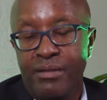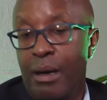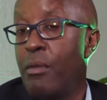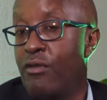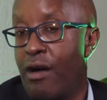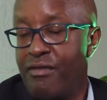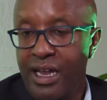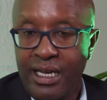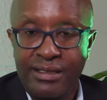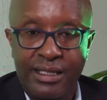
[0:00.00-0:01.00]
some of our
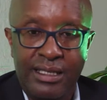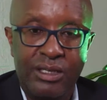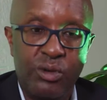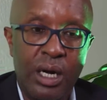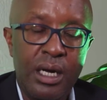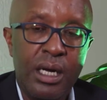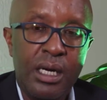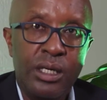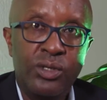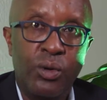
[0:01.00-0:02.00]
vendors, etc.
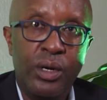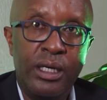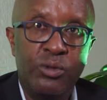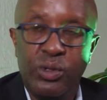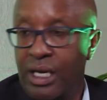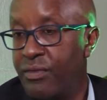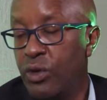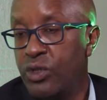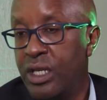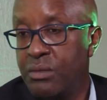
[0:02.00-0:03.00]
So it was
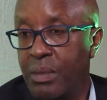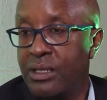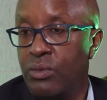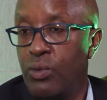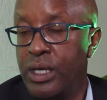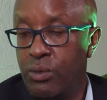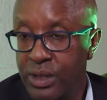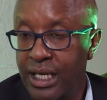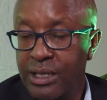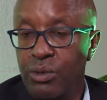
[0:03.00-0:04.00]
unfortunate, but we
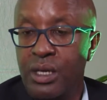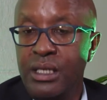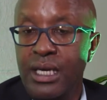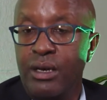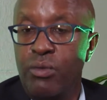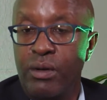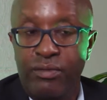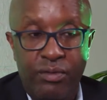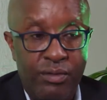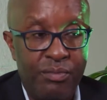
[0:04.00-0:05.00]
dealt with it, and
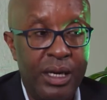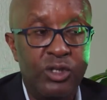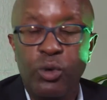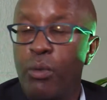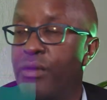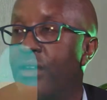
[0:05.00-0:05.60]
we've made sure